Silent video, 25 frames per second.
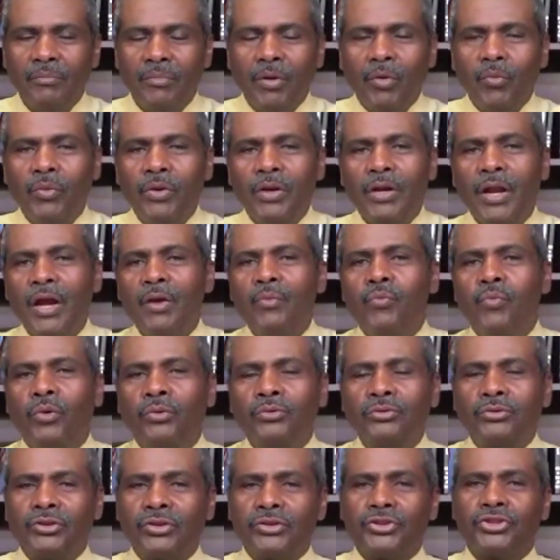But what I
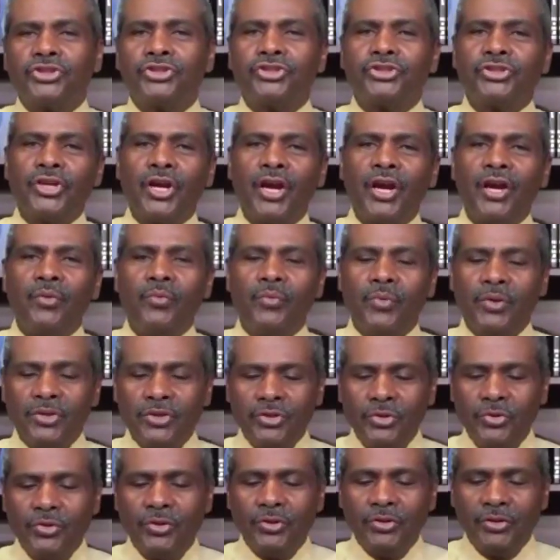want to share
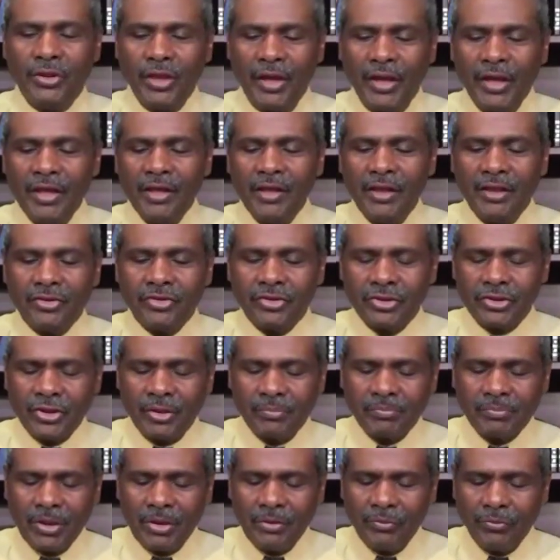with you today is
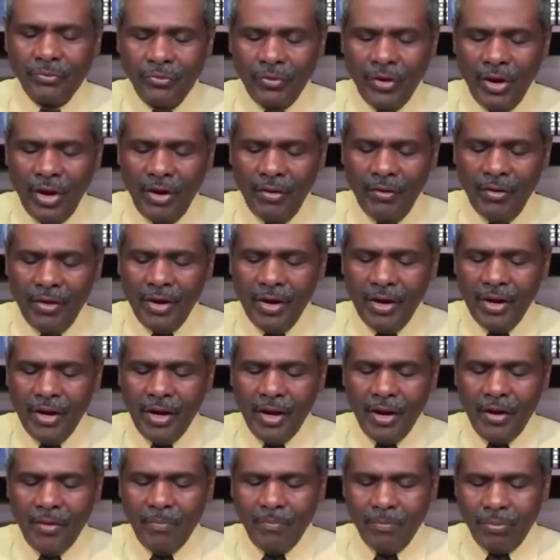something very
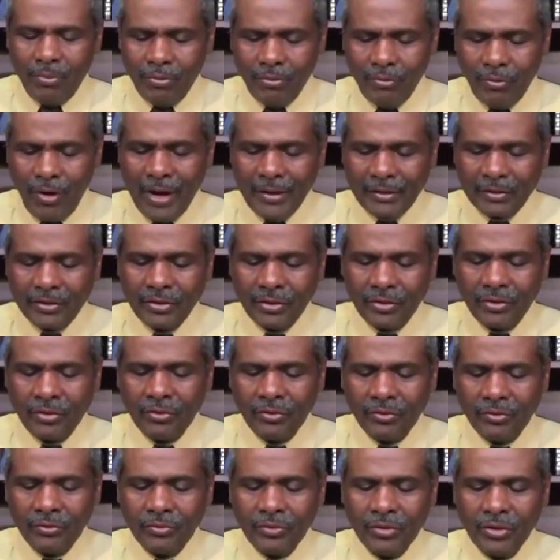
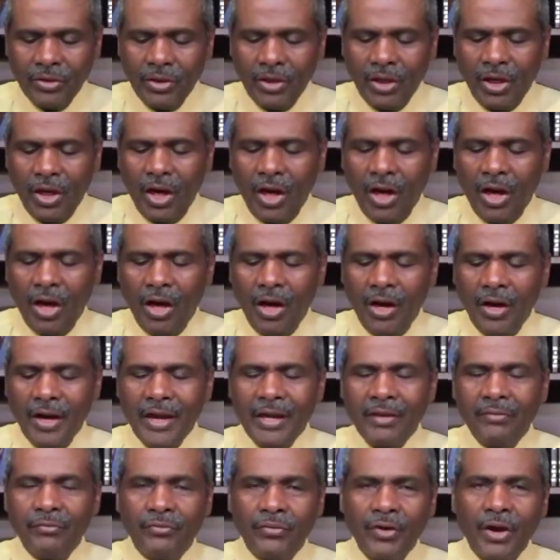practical uh,
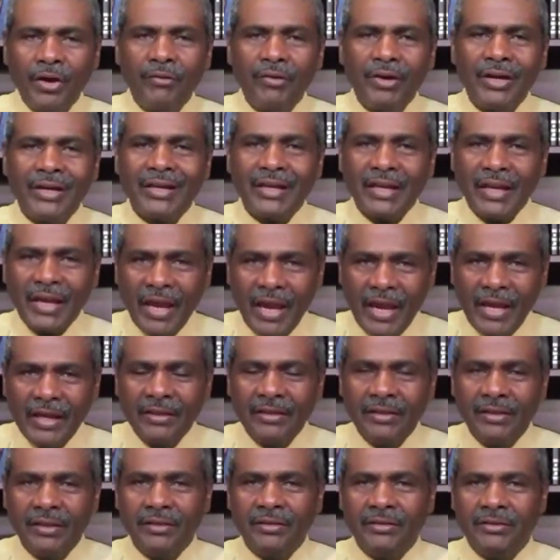and very
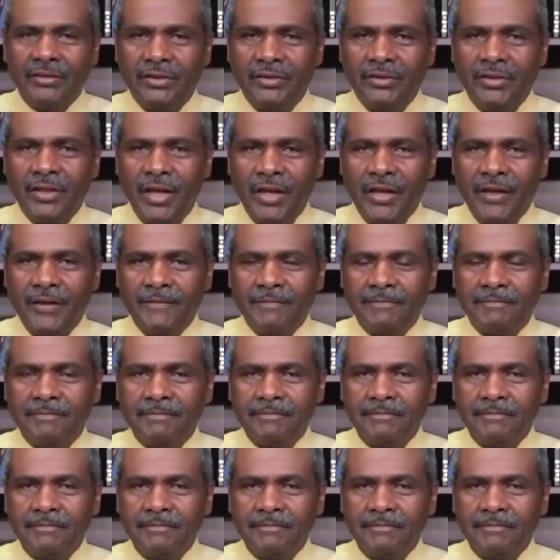candid today.